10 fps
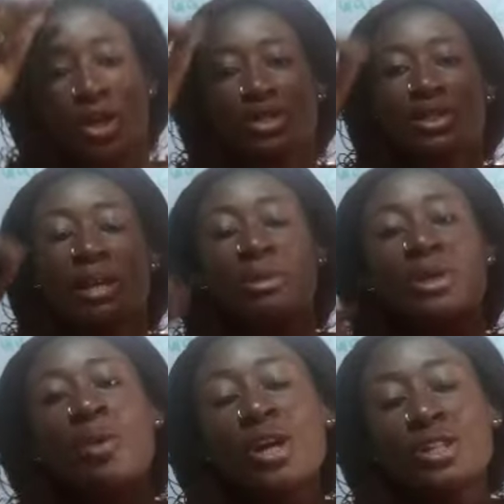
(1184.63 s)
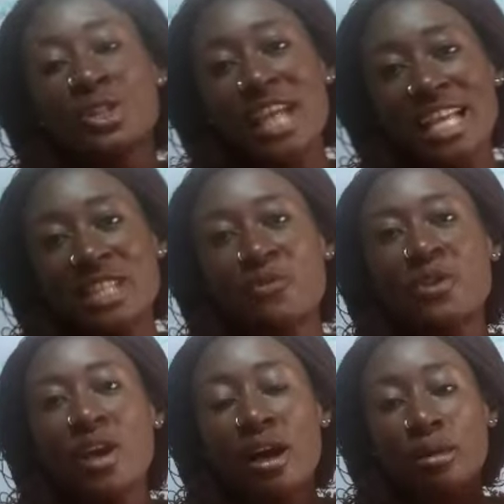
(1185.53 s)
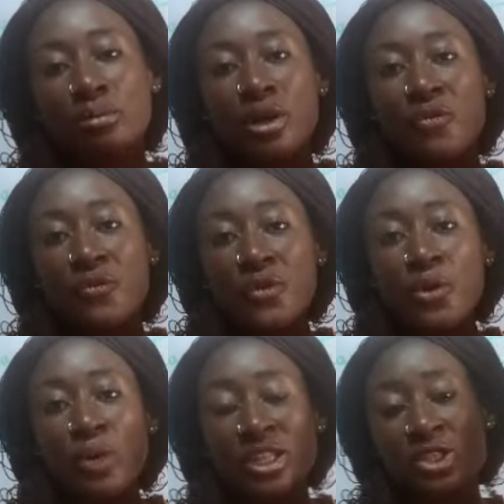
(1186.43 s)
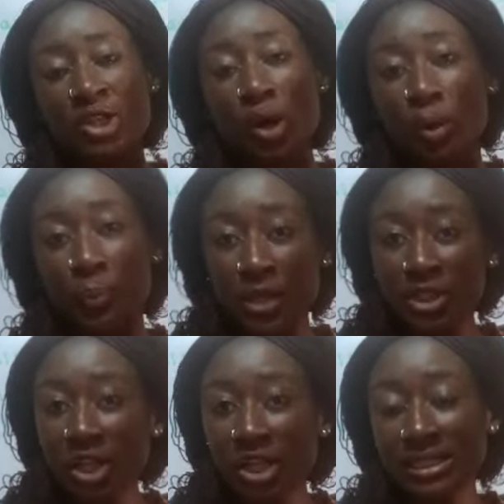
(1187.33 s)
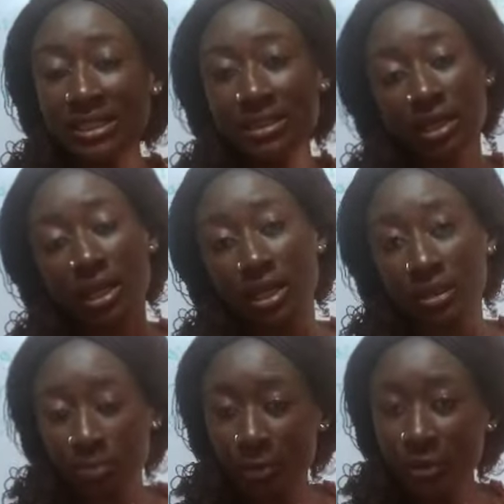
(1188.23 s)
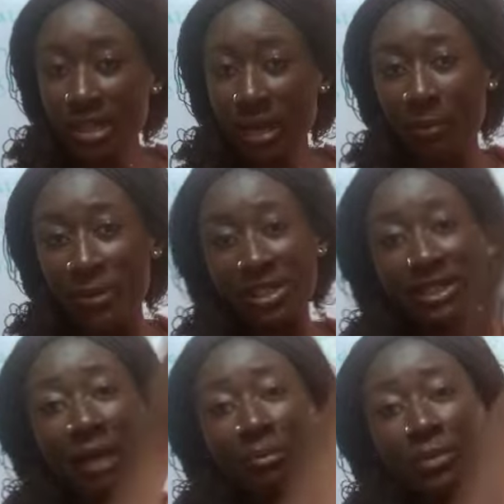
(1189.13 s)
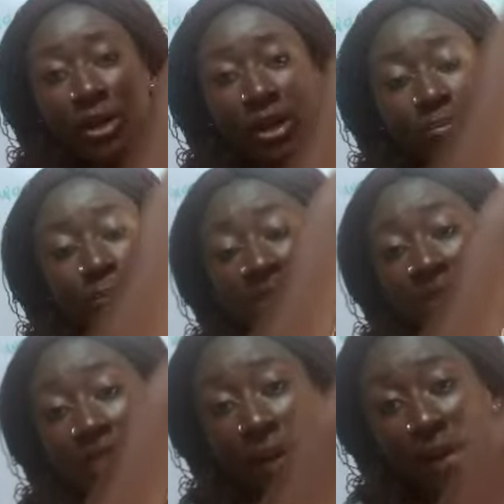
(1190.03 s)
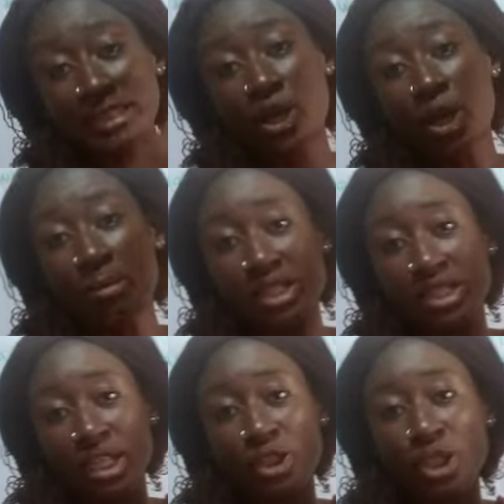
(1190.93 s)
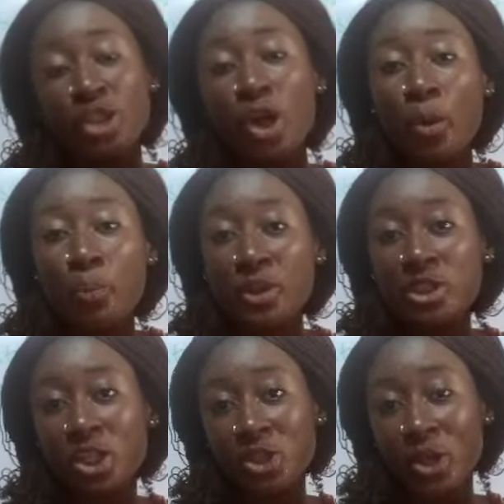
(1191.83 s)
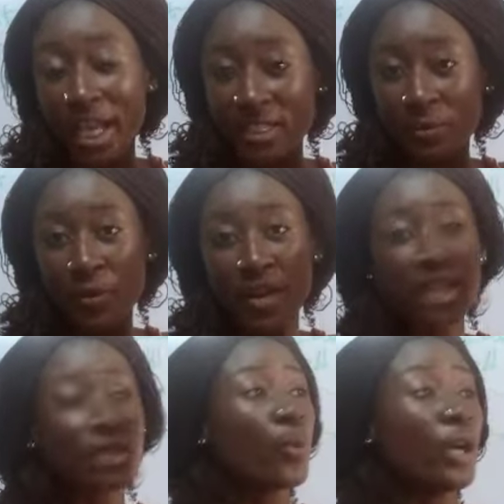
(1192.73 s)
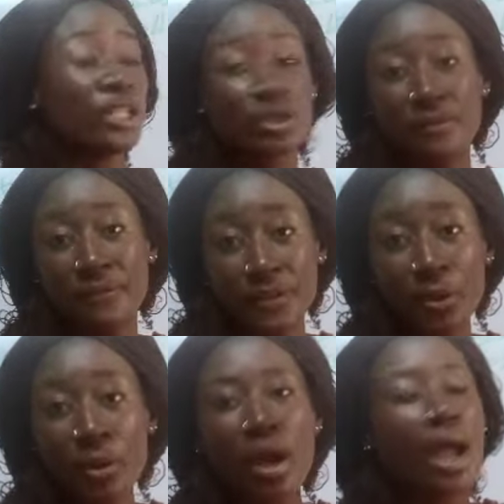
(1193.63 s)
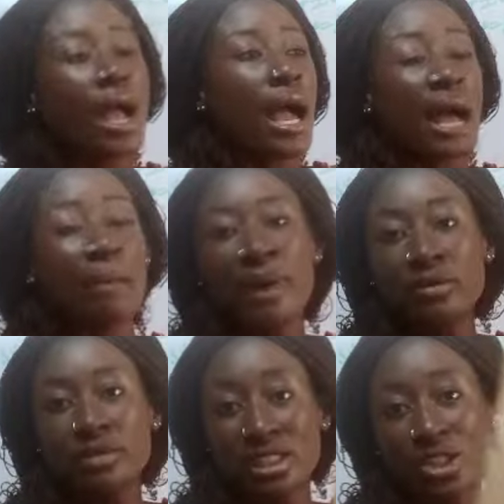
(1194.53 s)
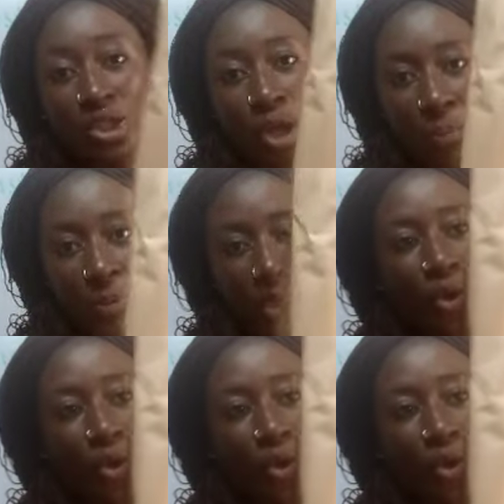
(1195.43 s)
So let me know what you guys feel. What is your opinion? Put it down put it down at the comment section, your opinion, your experience, what you feel about this topic.